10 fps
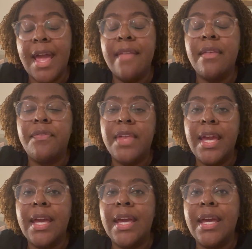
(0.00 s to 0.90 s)
And the
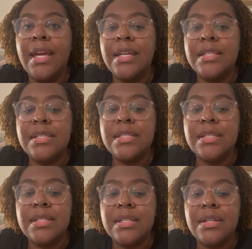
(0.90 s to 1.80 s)
thing is,
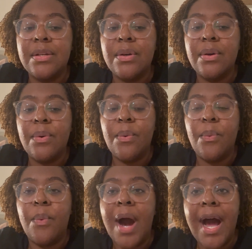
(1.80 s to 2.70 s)

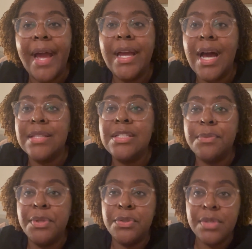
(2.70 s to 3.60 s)
why God
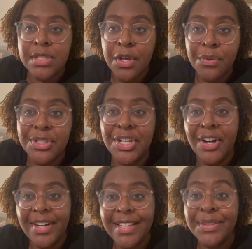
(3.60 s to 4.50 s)
took me through this whole
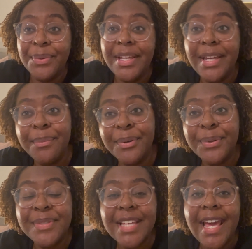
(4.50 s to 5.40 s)
journey through
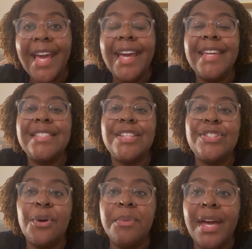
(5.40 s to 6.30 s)
Hebrews is to
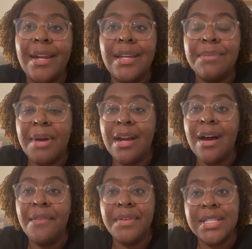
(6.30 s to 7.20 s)
show me how to get my
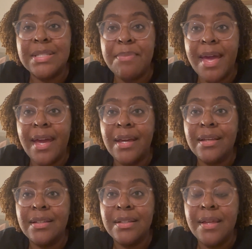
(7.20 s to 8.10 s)
confidence back.
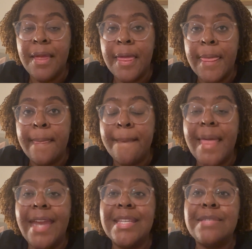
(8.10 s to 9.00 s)

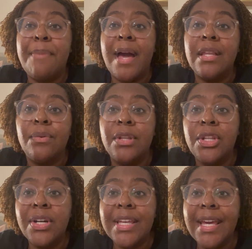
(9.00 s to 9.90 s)
And it's by
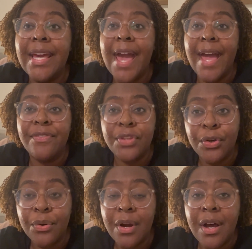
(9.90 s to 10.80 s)
looking at the
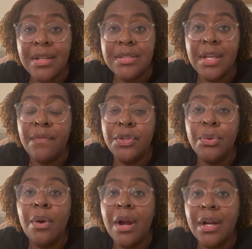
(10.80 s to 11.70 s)
cross. If
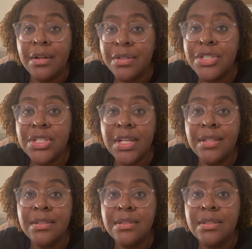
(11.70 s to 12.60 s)
you are a
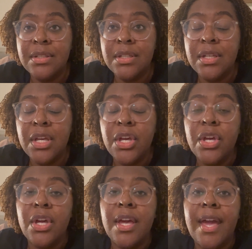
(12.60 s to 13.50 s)
Christian
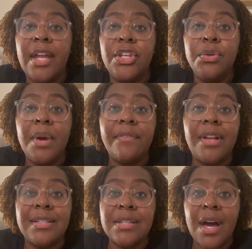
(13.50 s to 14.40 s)
and you have
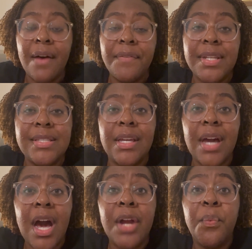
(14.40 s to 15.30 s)
lost confidence in
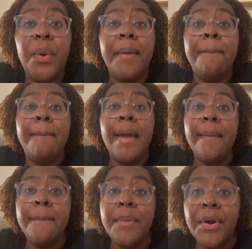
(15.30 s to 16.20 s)
God,
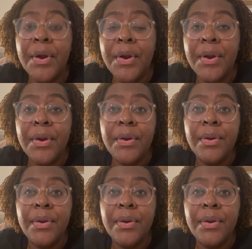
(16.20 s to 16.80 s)
remember